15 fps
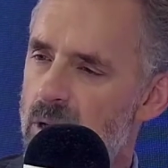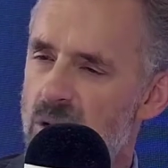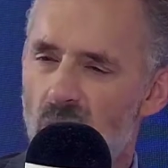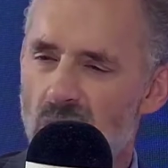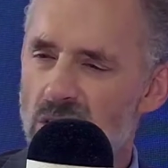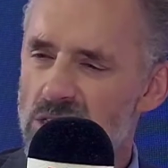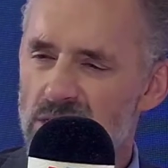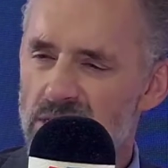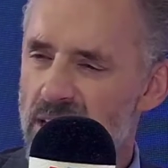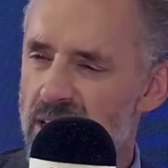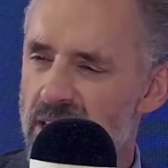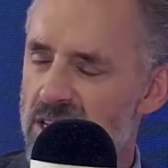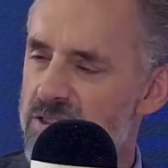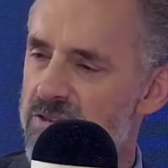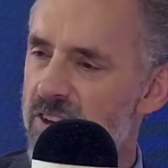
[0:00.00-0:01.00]
our
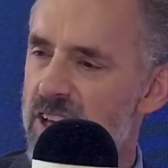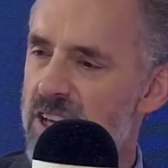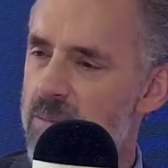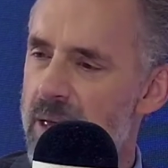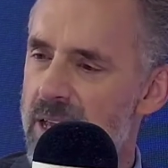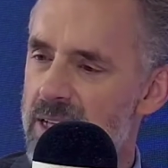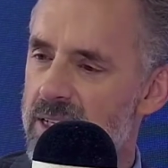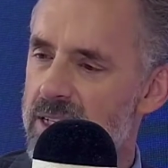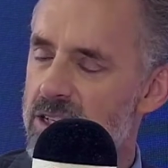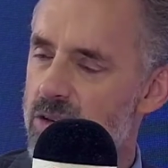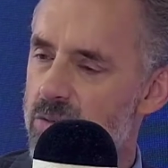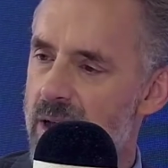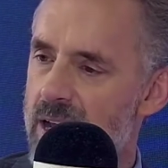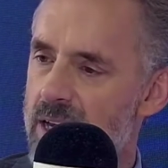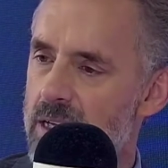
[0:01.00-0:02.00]
society is fundamentally
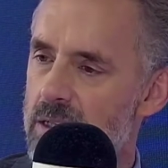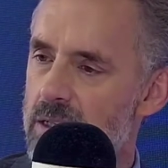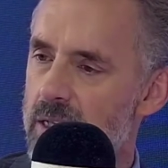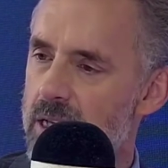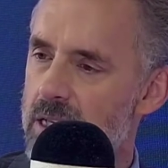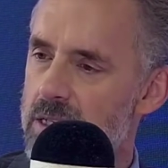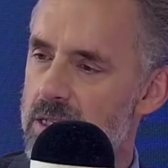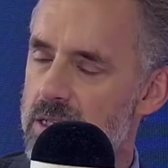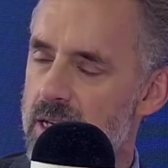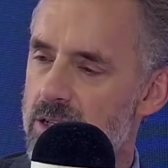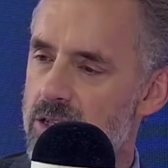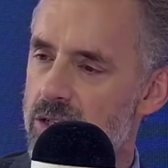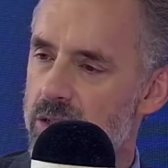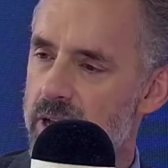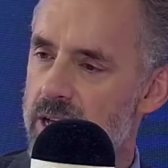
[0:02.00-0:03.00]
tyrannical in its
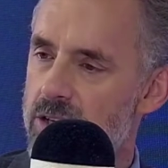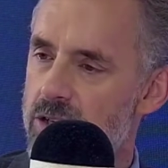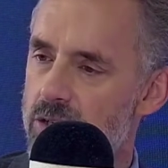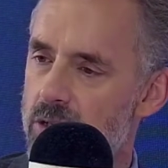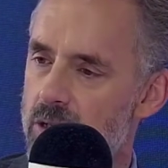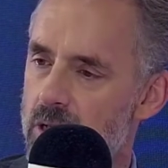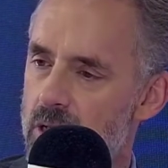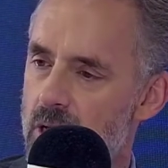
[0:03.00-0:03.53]
essential nature.